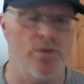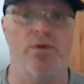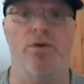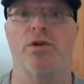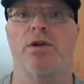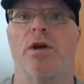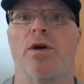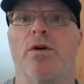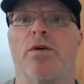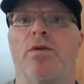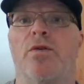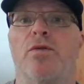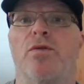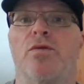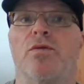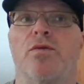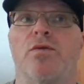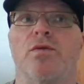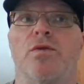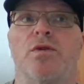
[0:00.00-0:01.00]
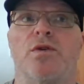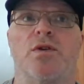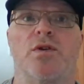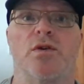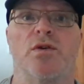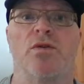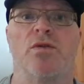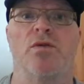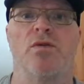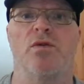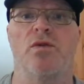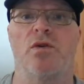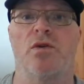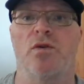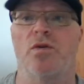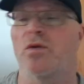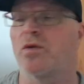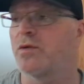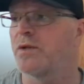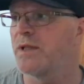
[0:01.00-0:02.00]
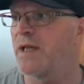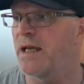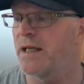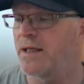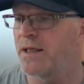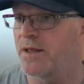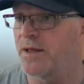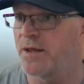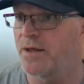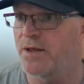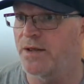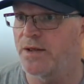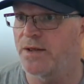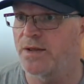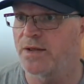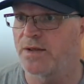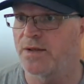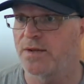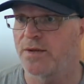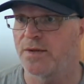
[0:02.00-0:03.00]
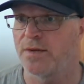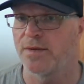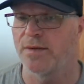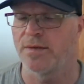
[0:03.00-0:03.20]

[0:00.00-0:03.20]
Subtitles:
would go to your debtors.